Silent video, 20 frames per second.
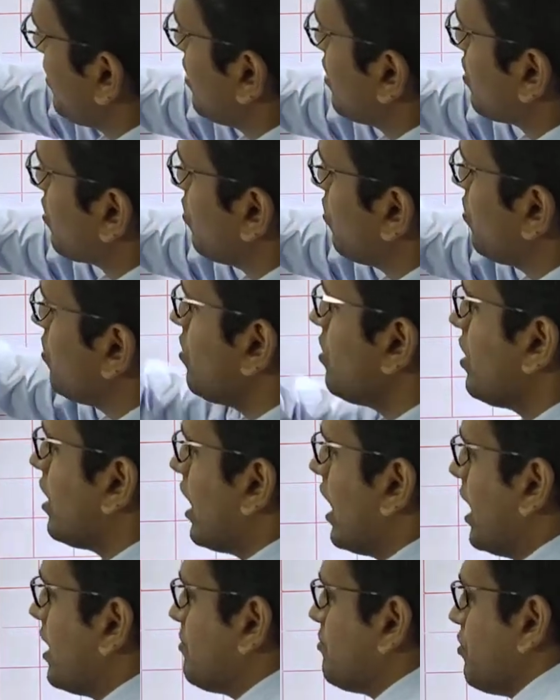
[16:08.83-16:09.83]
a row
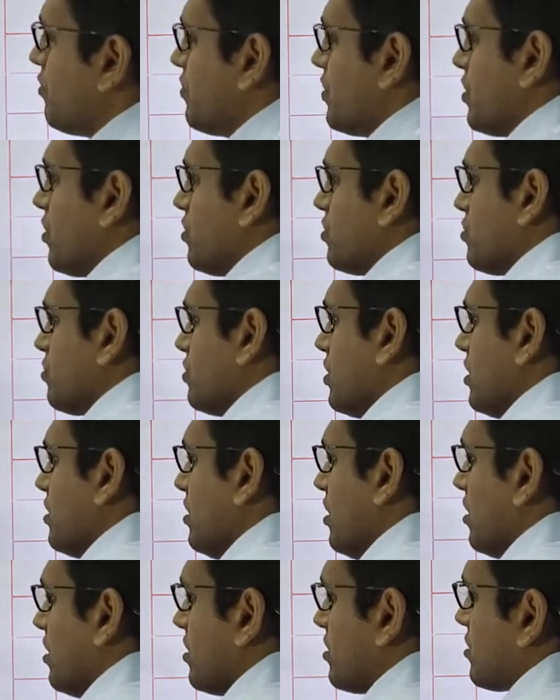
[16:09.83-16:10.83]
and moving on to
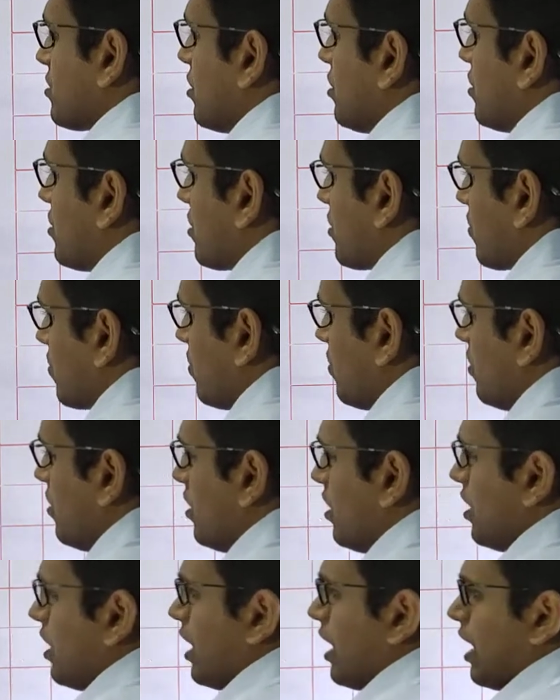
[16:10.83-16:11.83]
the third row.
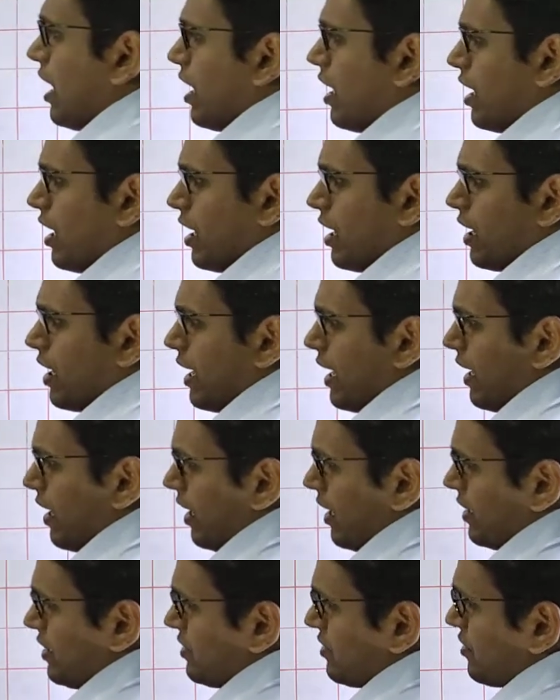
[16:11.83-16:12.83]

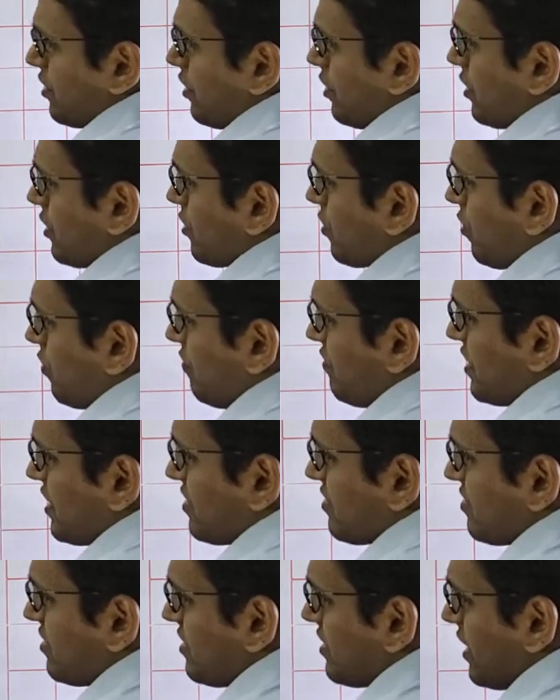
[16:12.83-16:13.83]
In third row we
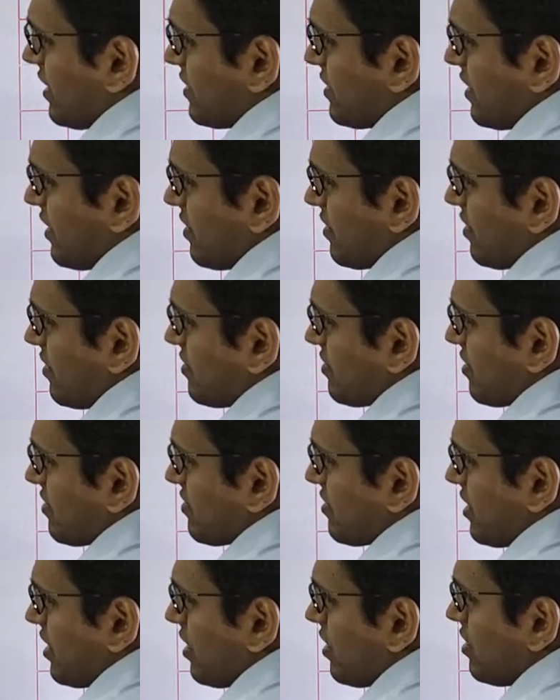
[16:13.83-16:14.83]
can see that there is a
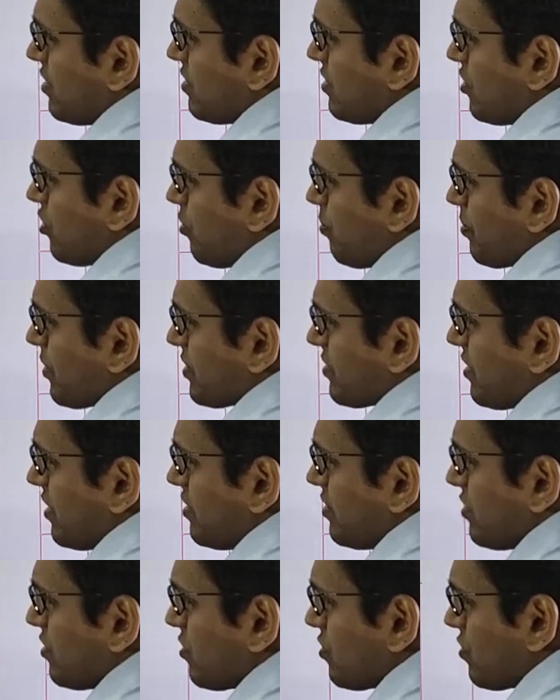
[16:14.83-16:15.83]
single zero
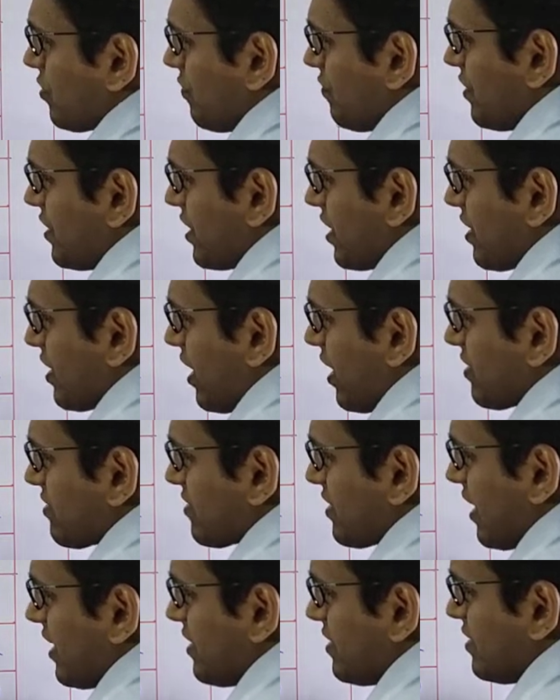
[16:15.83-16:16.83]
present, so we can
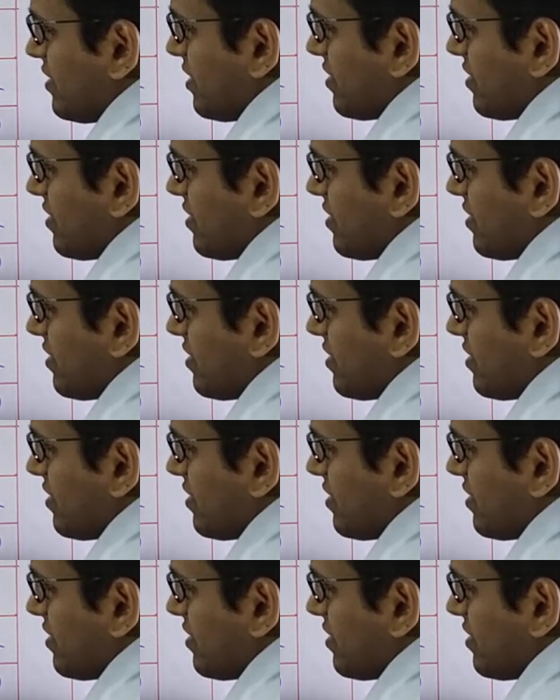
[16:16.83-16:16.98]
assign